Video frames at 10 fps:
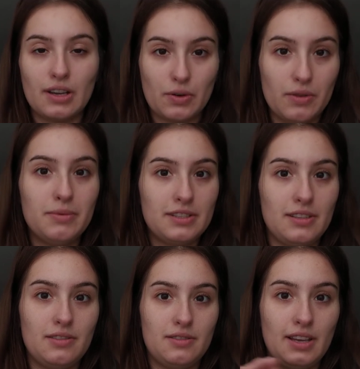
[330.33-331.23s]
equipment
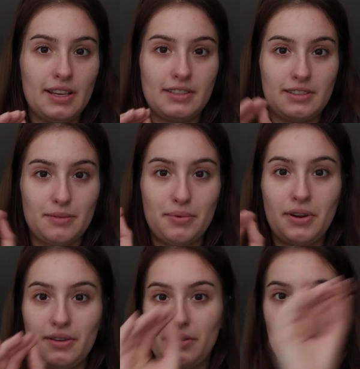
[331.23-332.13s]
to use next because I
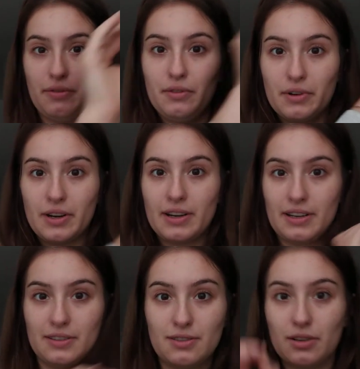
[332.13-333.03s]
put it on the floor
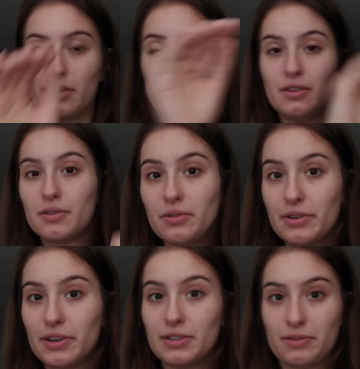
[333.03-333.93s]
in a circular
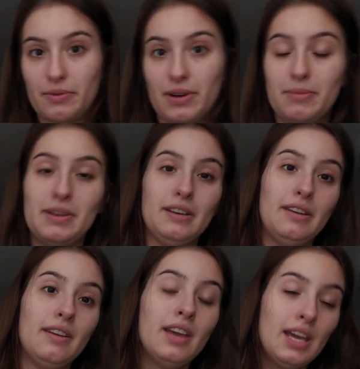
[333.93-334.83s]
order. So when I'm
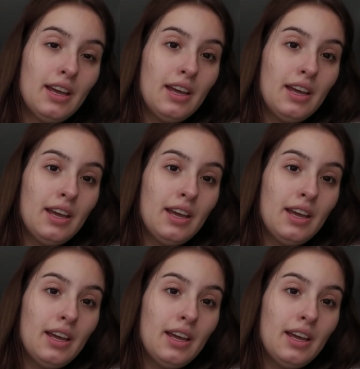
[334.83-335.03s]
done